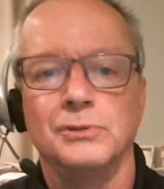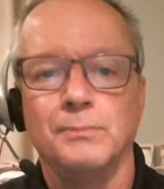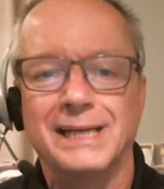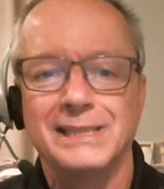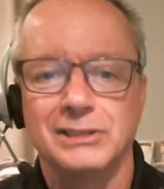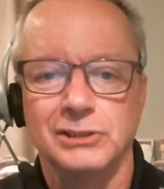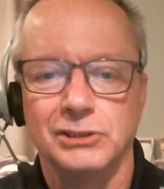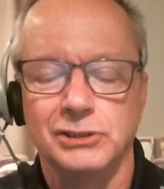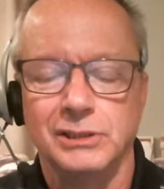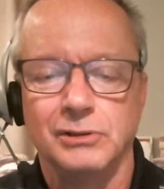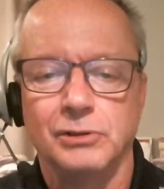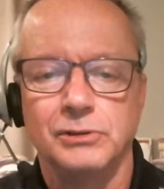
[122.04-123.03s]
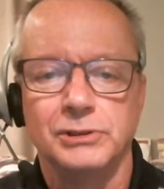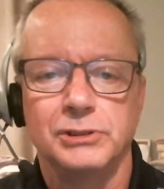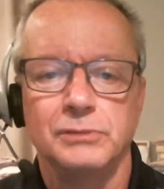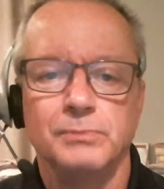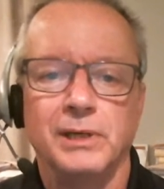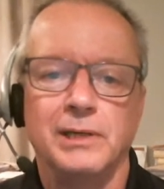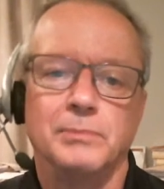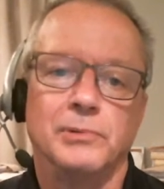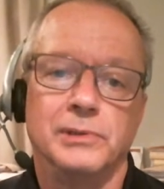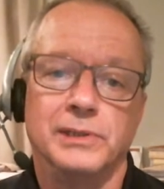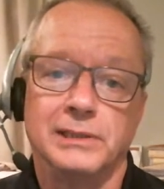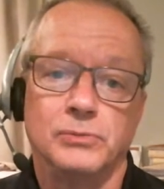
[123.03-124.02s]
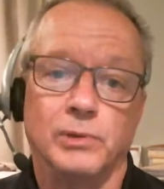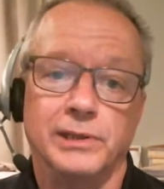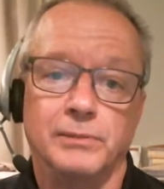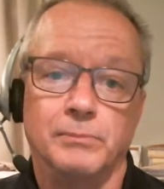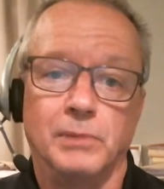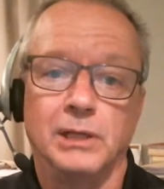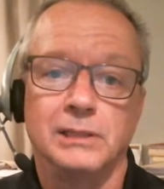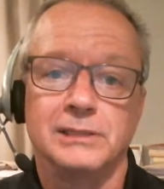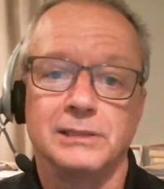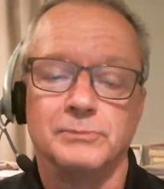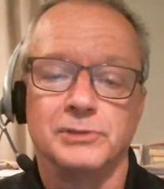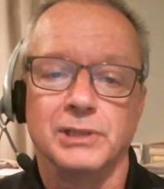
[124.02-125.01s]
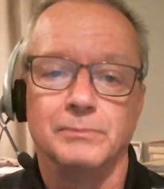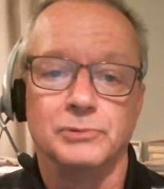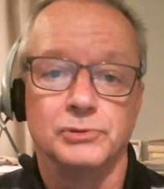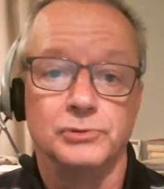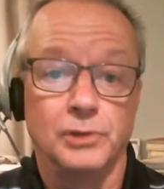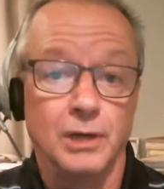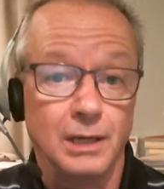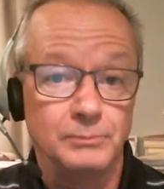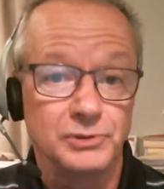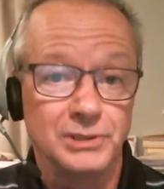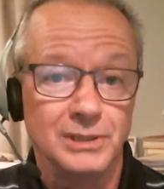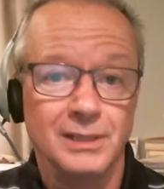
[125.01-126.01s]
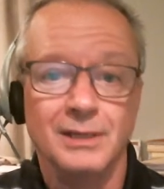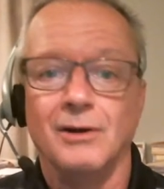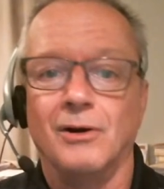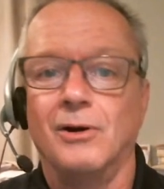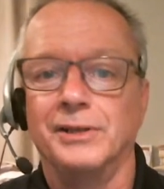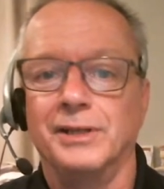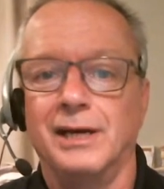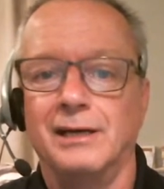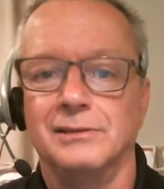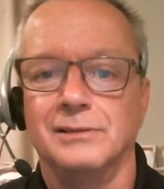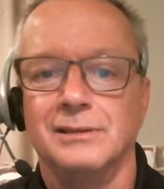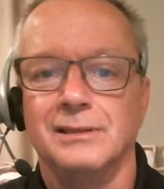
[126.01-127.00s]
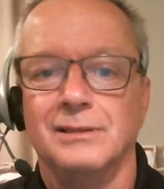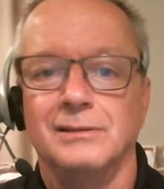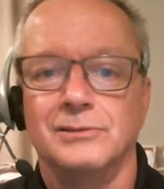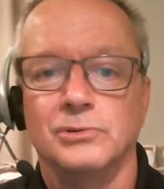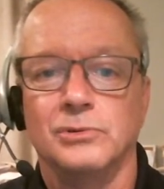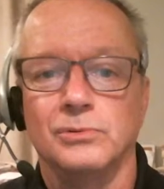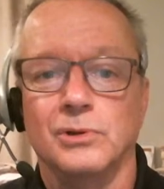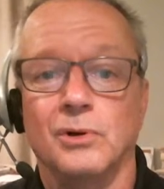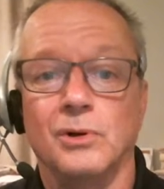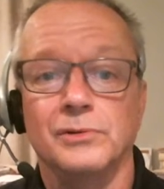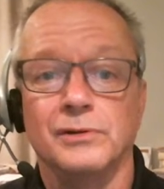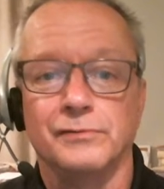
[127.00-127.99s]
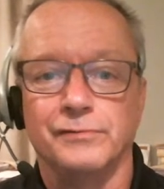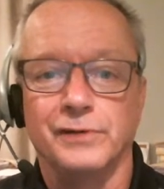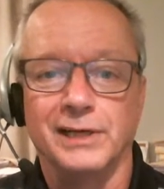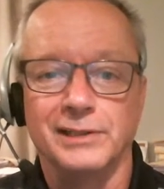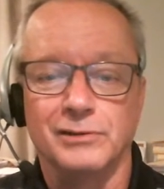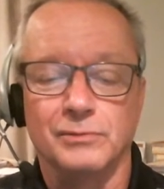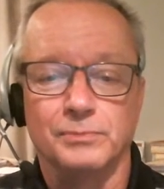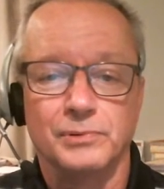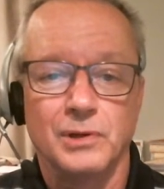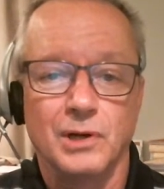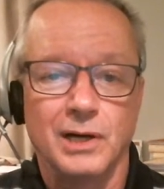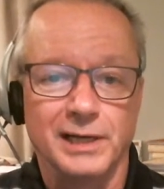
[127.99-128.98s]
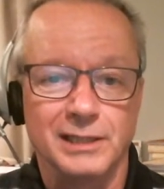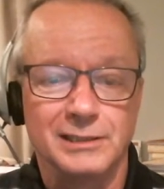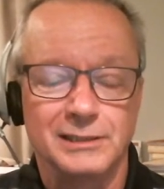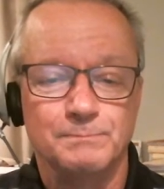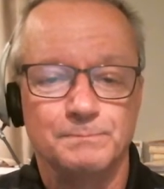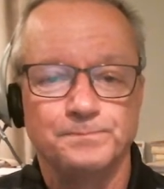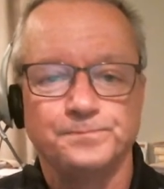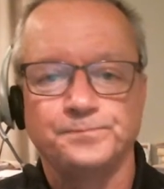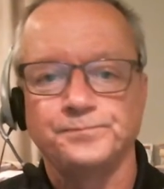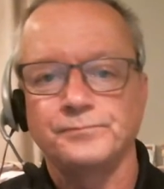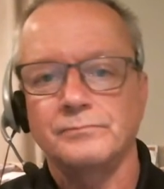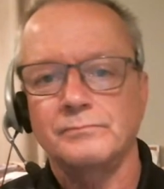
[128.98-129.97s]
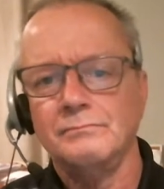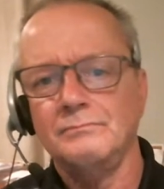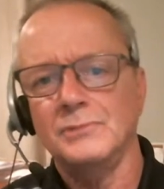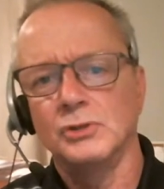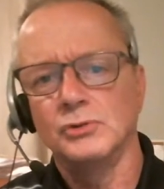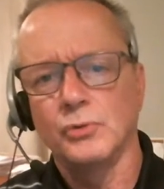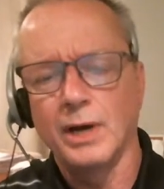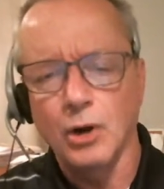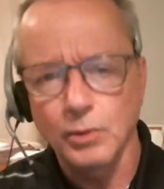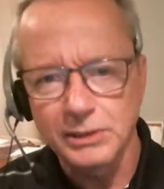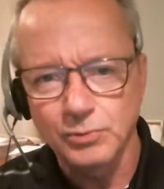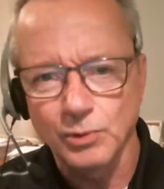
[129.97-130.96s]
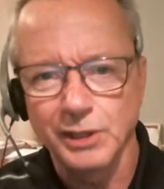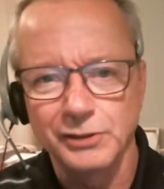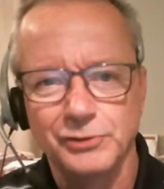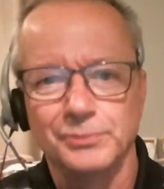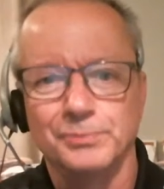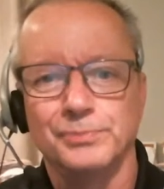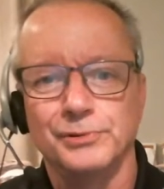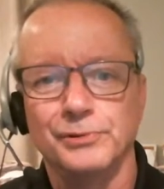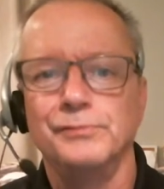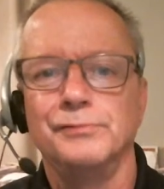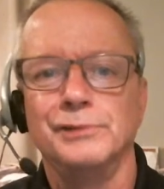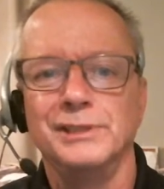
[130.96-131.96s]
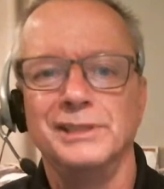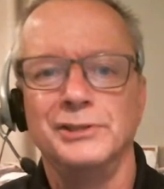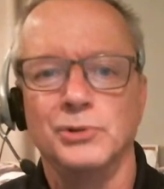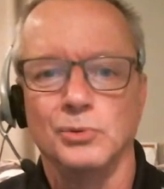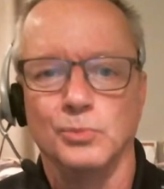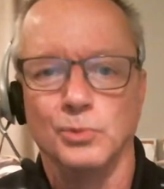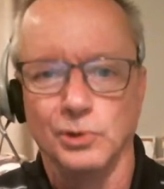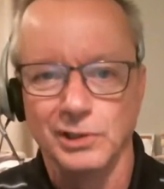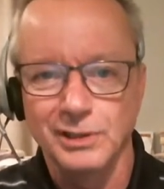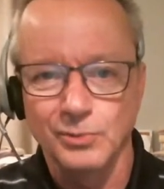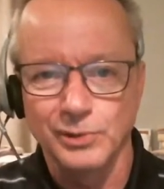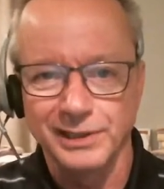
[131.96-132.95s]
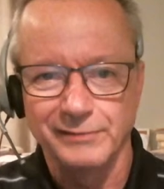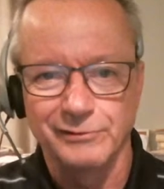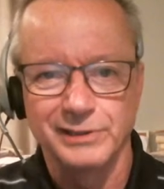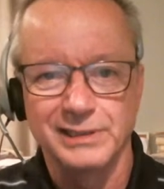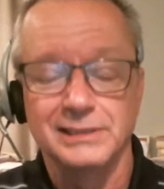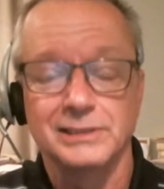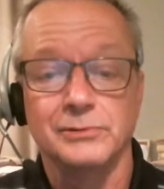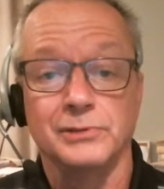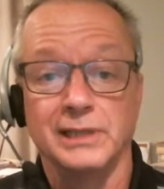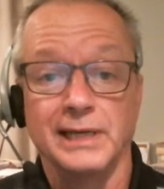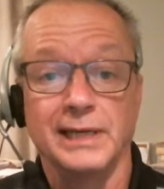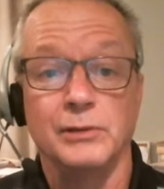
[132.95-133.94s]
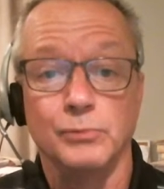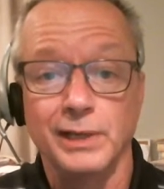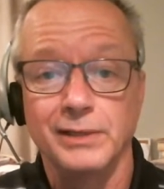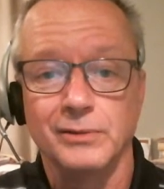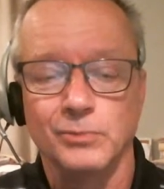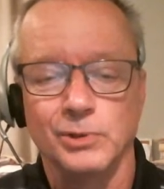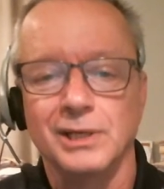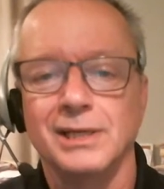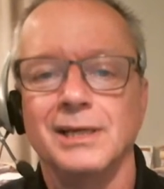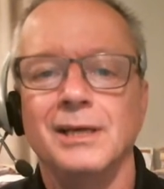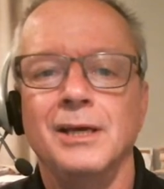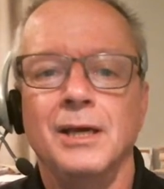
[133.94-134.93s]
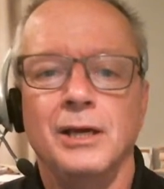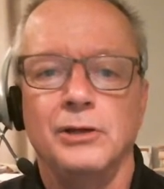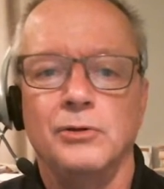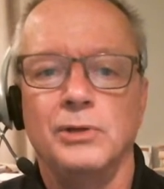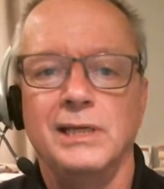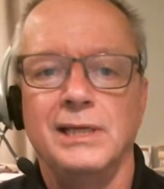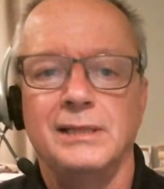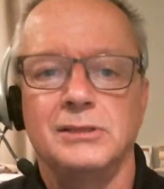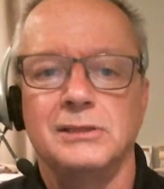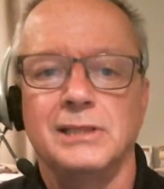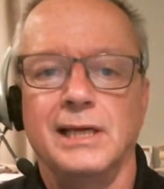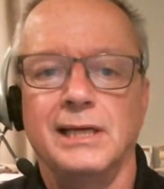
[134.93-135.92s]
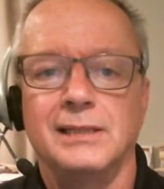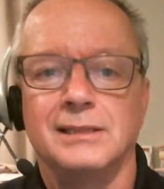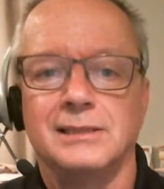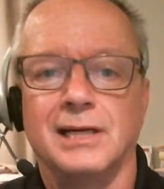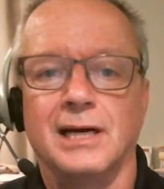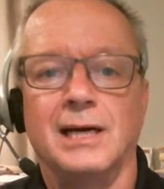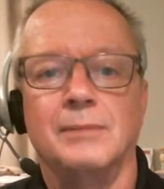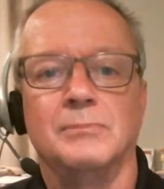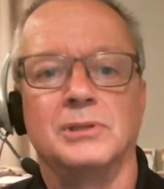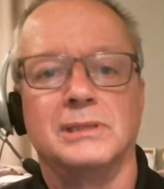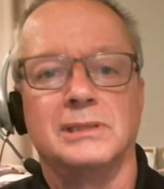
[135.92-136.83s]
your message, it hurts your paper, and that's why the mark sometimes drops on that so-called final product. So I always want you to proofread your work, whatever it is, certainly any written work. You need to take the time,